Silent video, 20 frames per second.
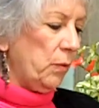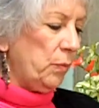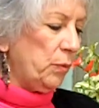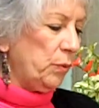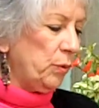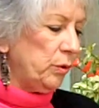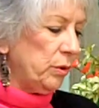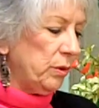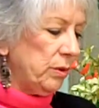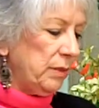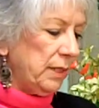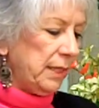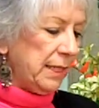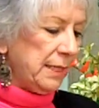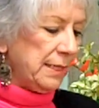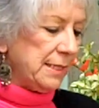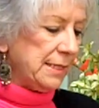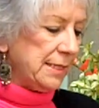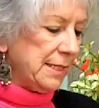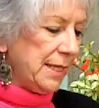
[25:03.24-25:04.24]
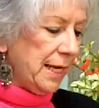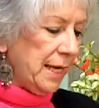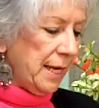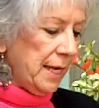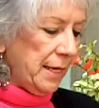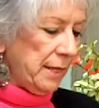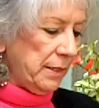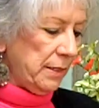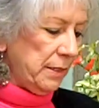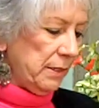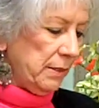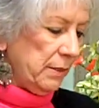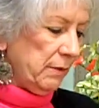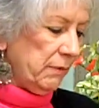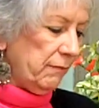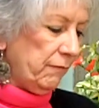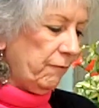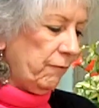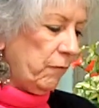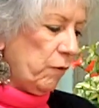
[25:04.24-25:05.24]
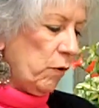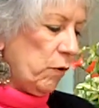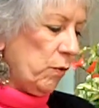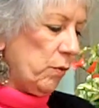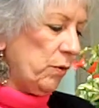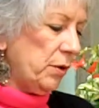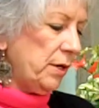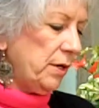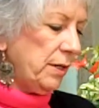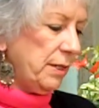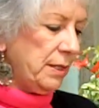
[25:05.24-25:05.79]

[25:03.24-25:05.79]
pull the inside forward